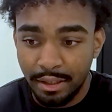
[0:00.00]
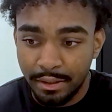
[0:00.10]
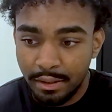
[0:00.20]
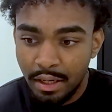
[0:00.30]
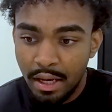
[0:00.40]

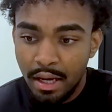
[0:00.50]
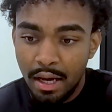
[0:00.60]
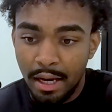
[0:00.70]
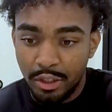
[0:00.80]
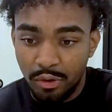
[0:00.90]
this.
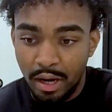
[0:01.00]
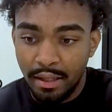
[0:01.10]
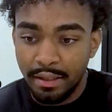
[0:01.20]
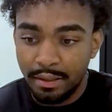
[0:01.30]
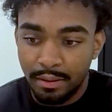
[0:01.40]
I tried
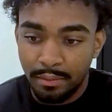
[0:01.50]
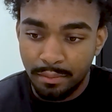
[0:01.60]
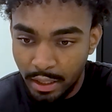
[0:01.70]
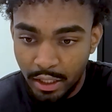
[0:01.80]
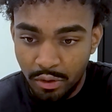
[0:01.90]
this
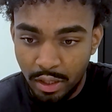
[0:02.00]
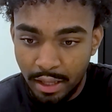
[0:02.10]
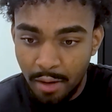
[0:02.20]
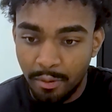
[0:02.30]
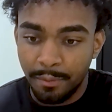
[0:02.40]
and I tried
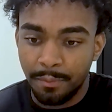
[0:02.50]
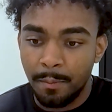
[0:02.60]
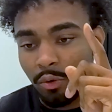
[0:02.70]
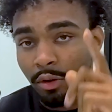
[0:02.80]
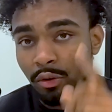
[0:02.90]
that one.
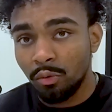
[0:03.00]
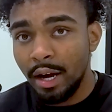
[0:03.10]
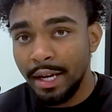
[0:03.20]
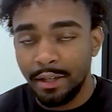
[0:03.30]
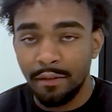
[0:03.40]
The one on the
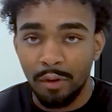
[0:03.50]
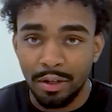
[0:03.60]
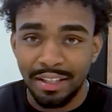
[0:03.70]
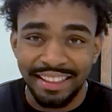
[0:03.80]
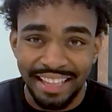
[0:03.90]
right
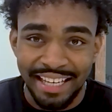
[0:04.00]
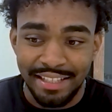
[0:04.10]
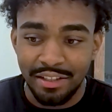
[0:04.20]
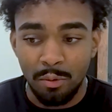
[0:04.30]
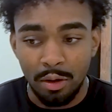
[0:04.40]
converted
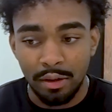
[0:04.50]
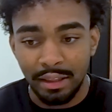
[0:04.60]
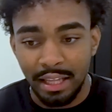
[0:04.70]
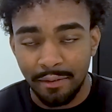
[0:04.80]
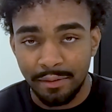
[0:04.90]
less than the one on
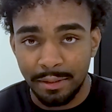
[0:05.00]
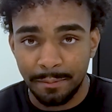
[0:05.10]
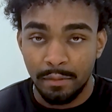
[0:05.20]
the left.